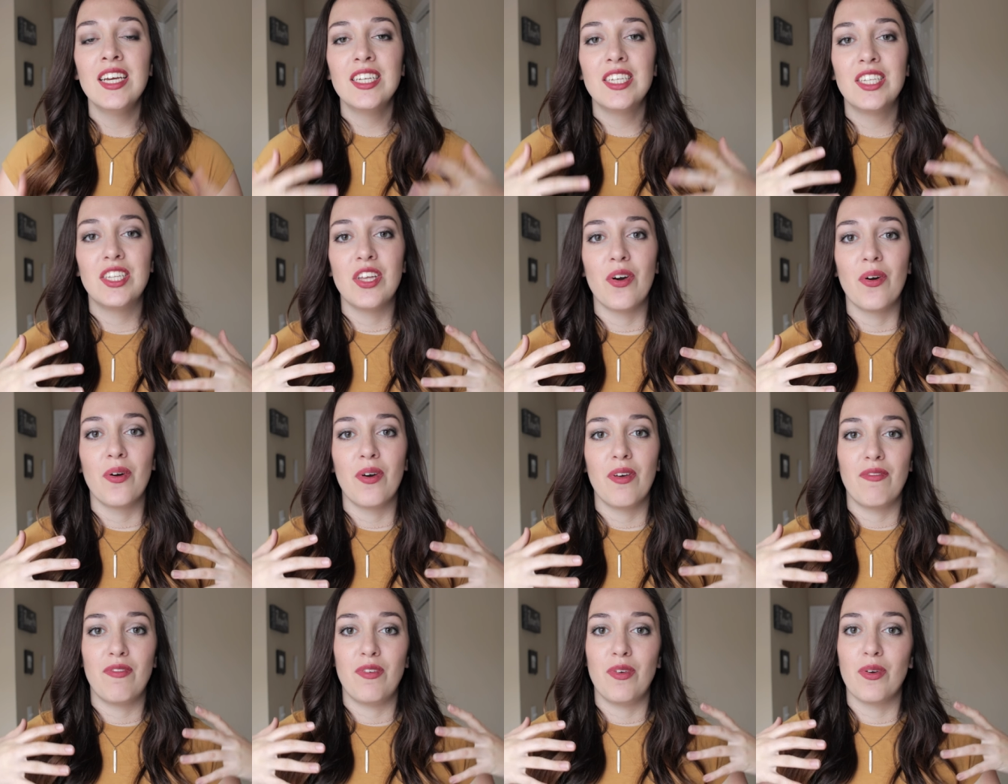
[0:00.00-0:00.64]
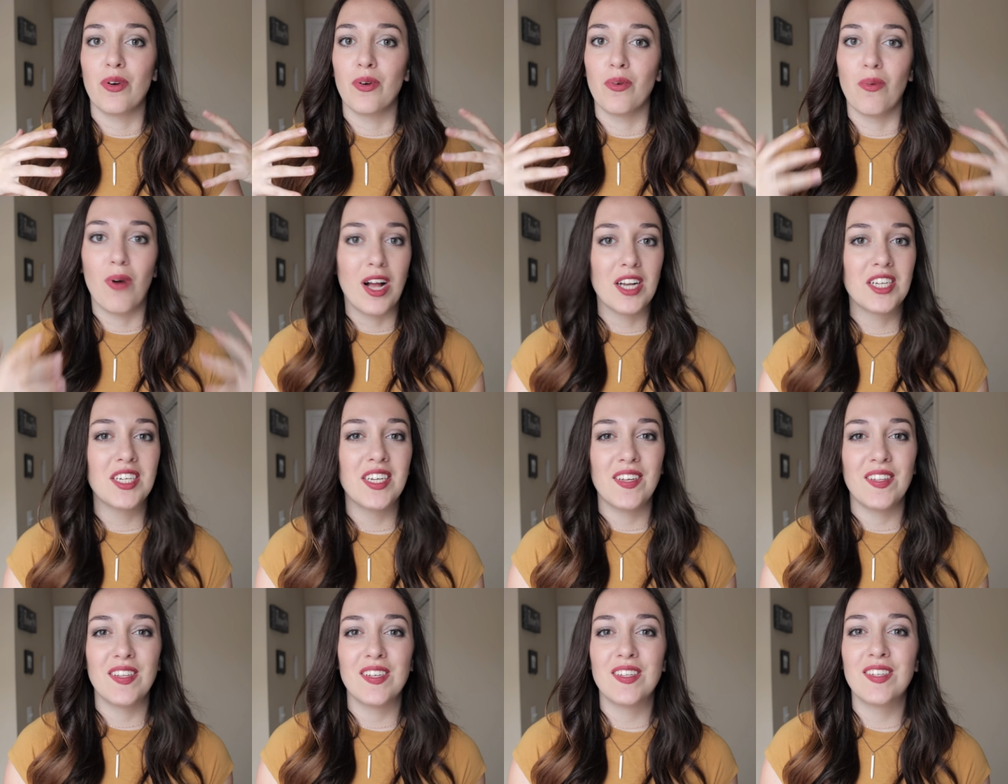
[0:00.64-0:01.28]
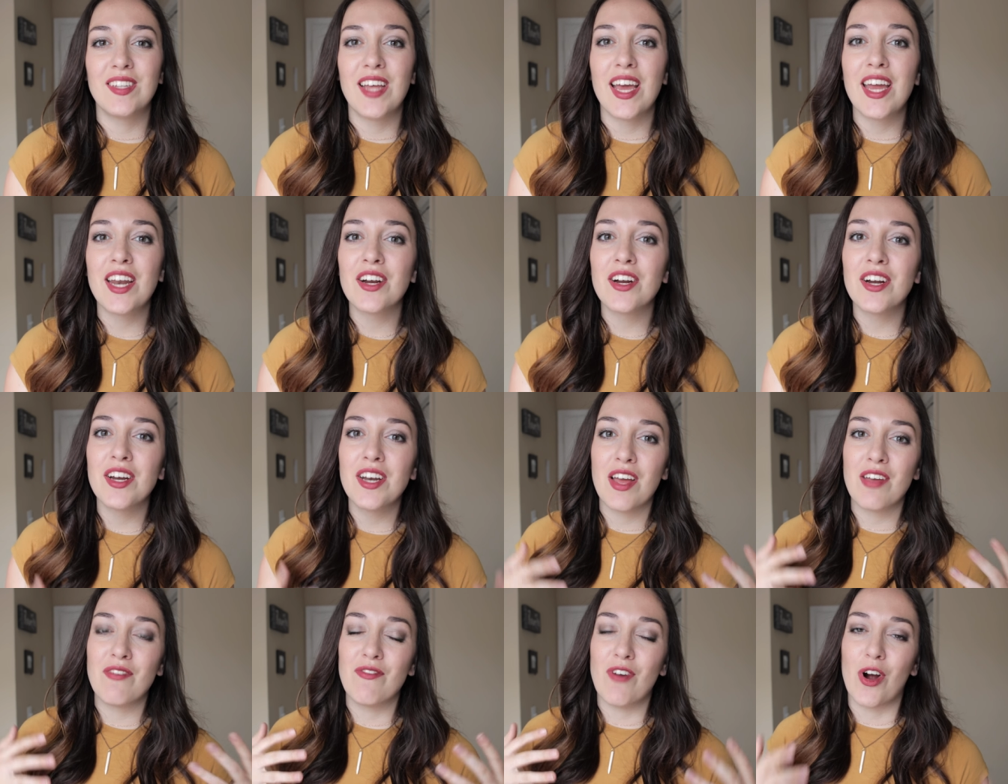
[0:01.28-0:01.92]
So if you're watching this later
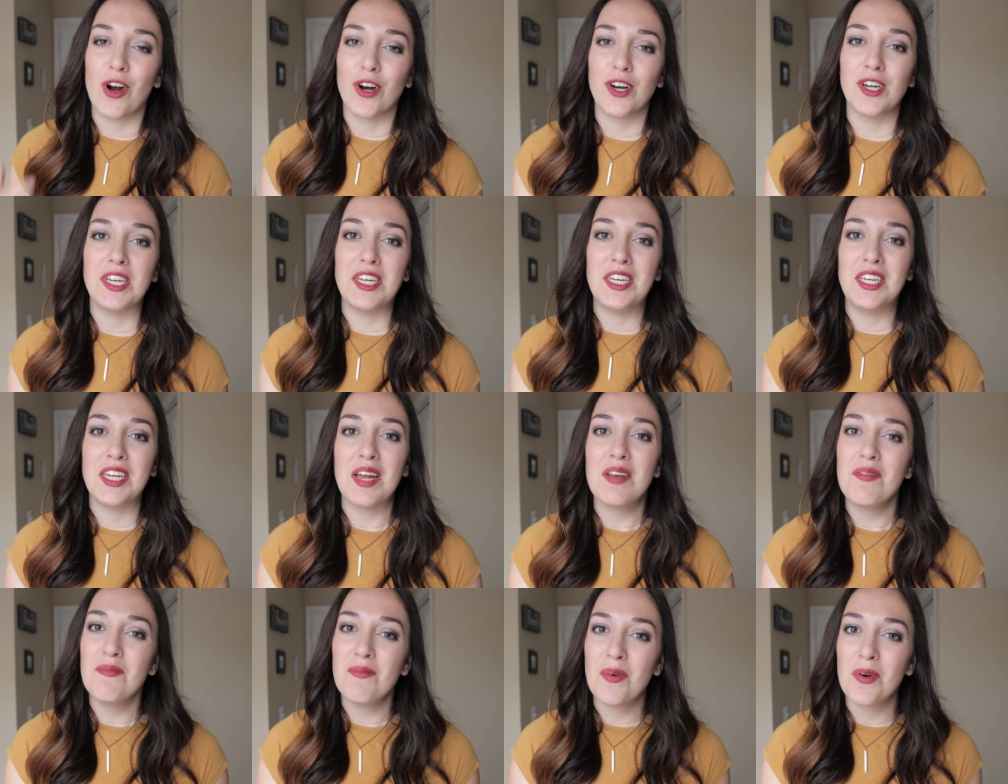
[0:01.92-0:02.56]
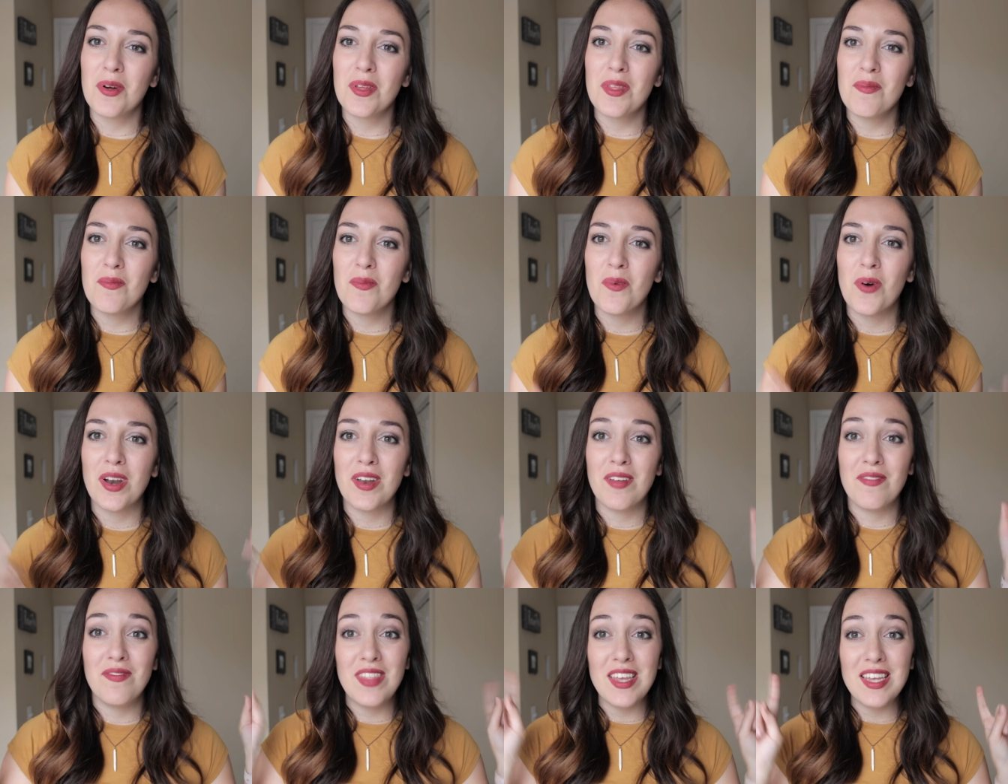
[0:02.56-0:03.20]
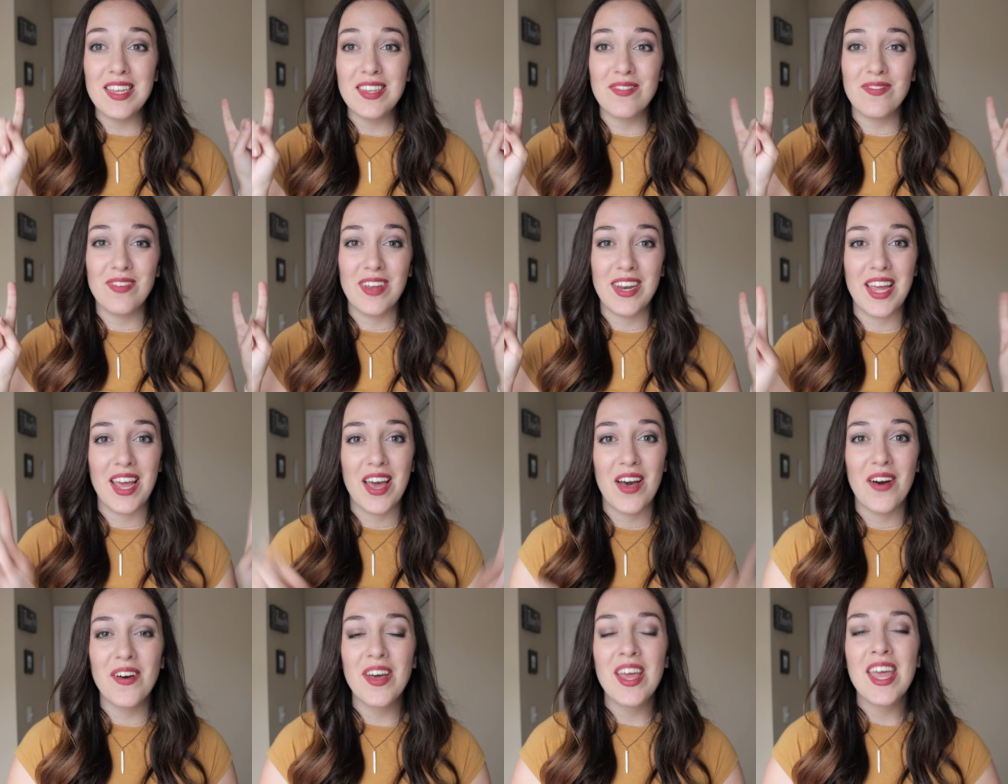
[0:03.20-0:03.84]
and I've already done more than one of this
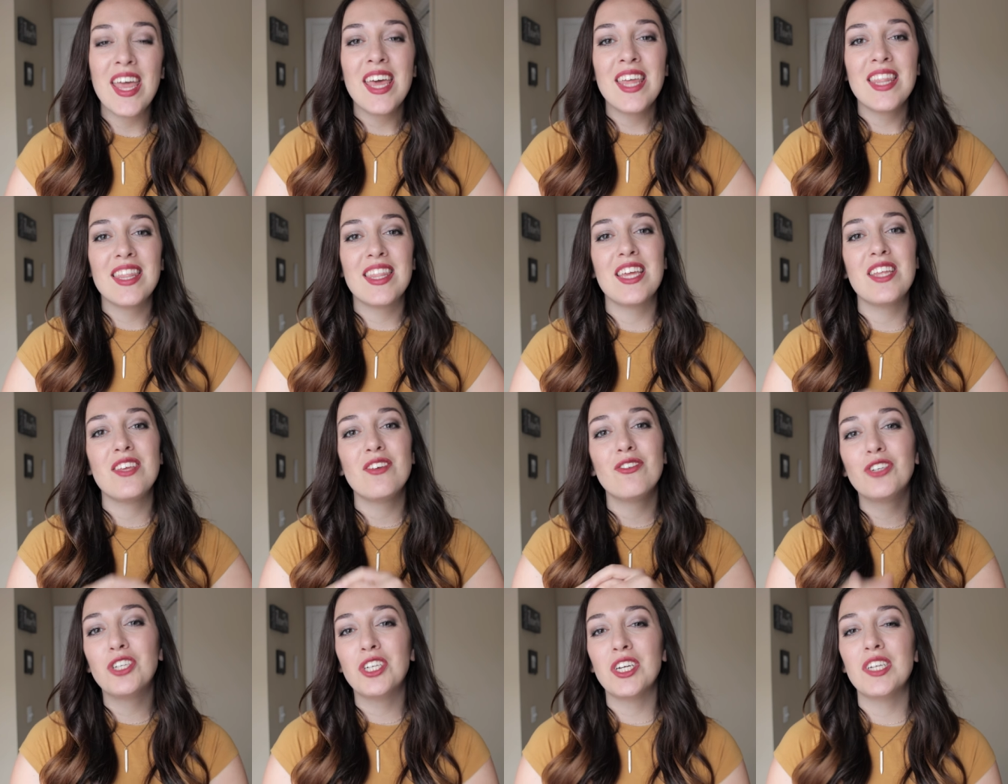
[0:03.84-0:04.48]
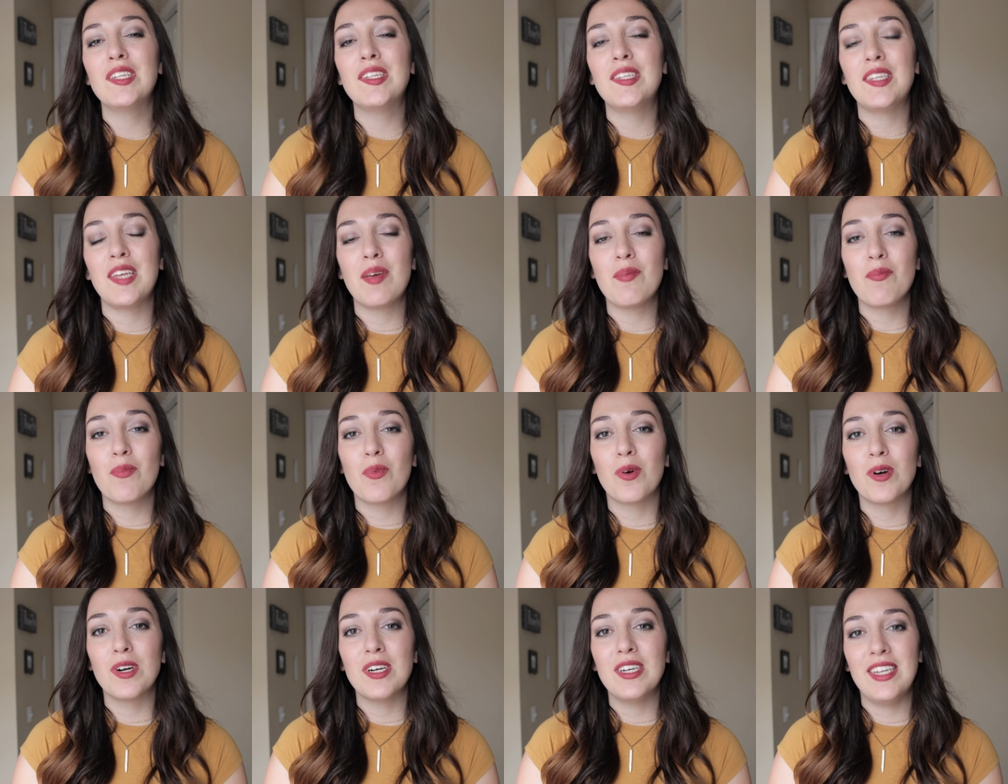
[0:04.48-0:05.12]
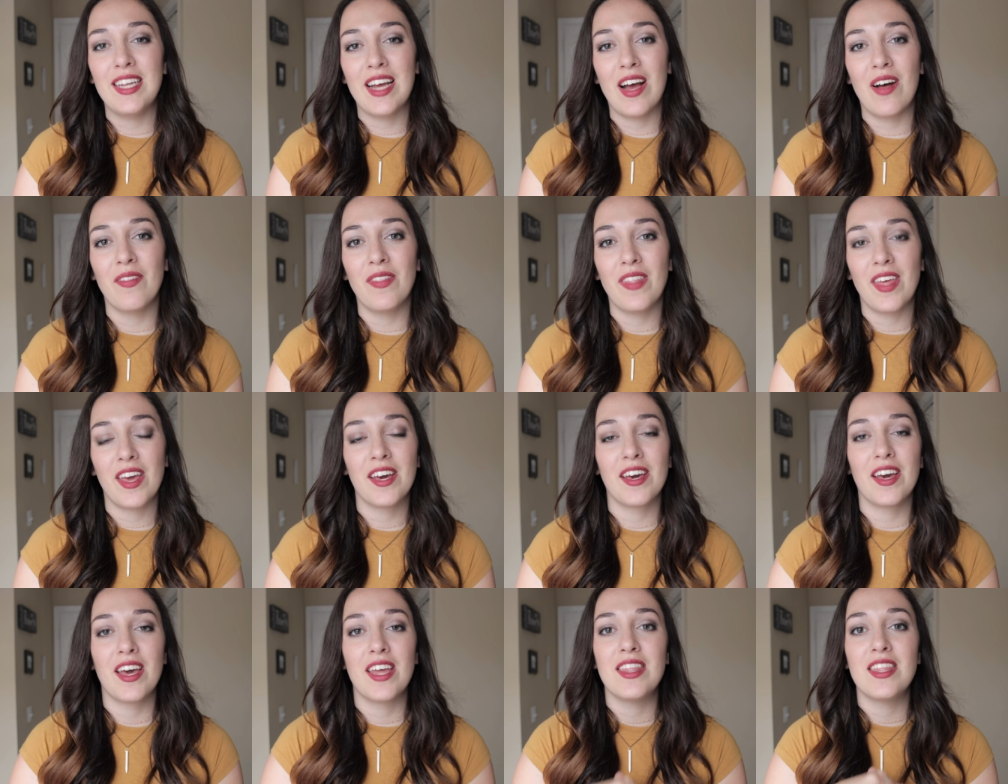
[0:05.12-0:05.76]
video, then you should see more down
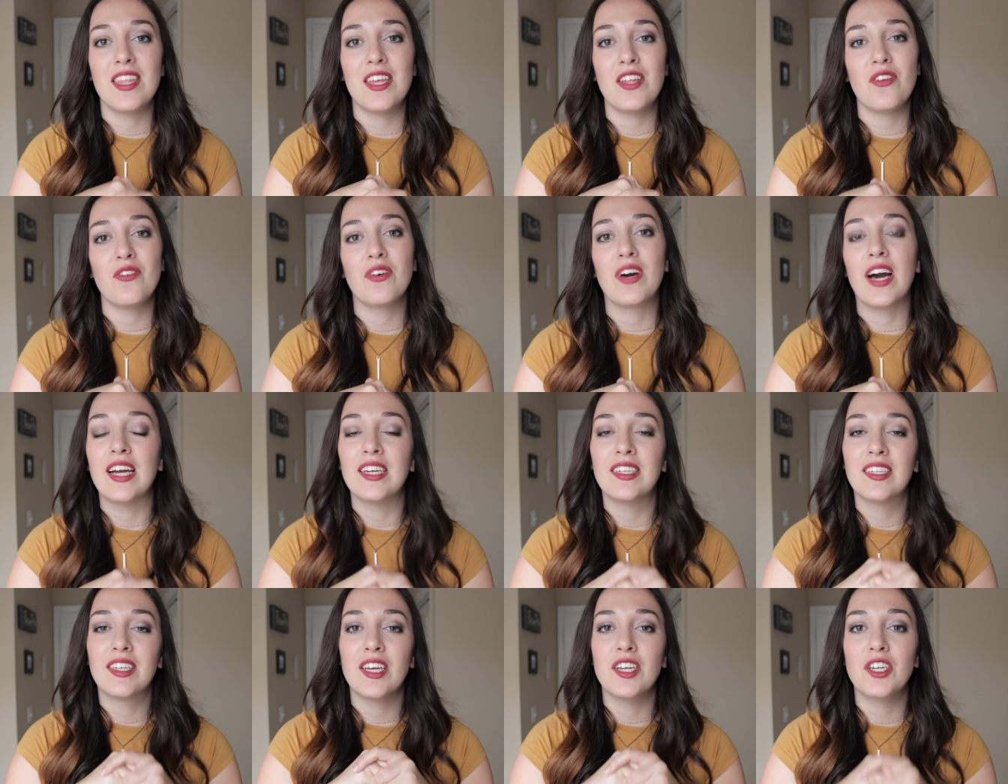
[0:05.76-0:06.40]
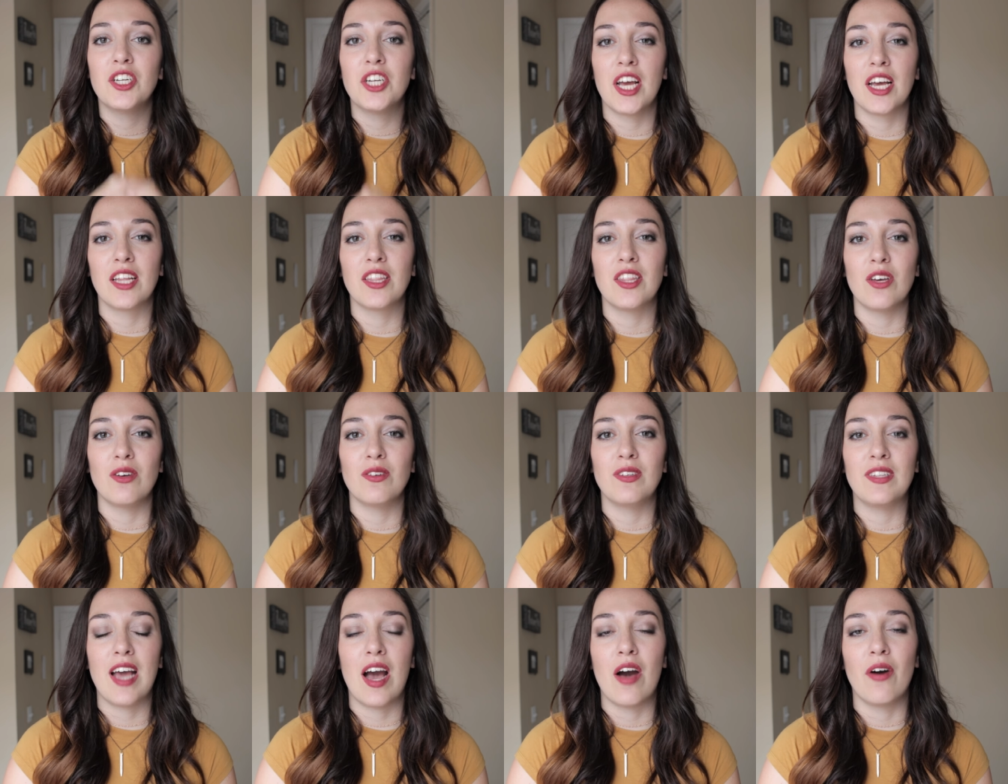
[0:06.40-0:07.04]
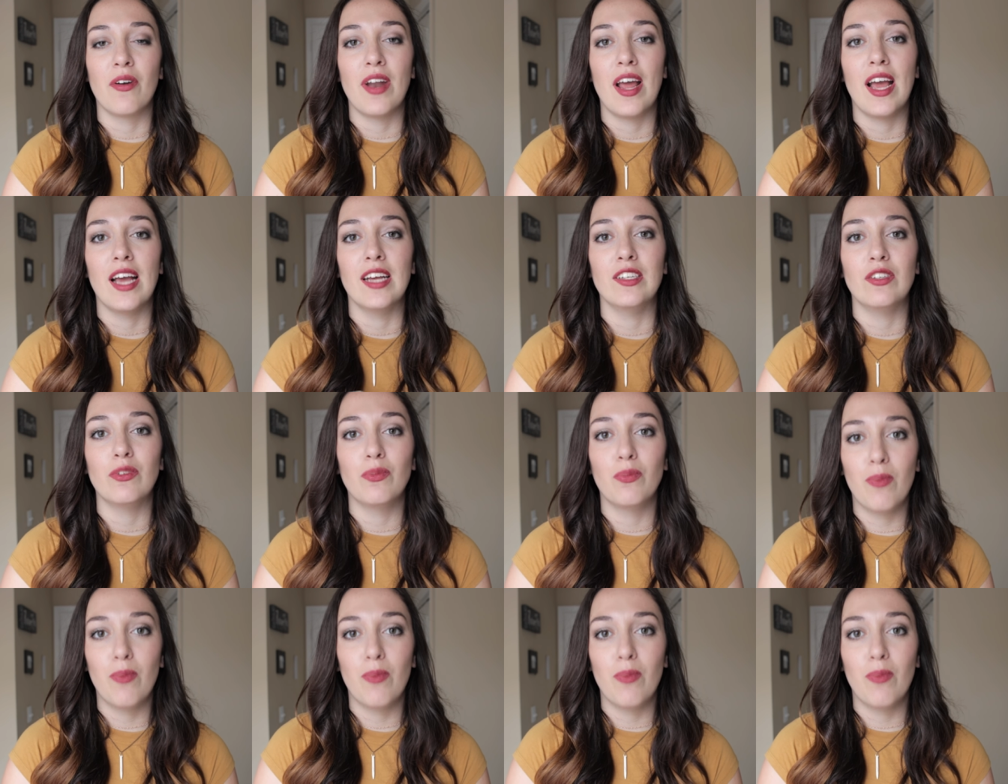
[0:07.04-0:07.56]
there and then you guys can check those out as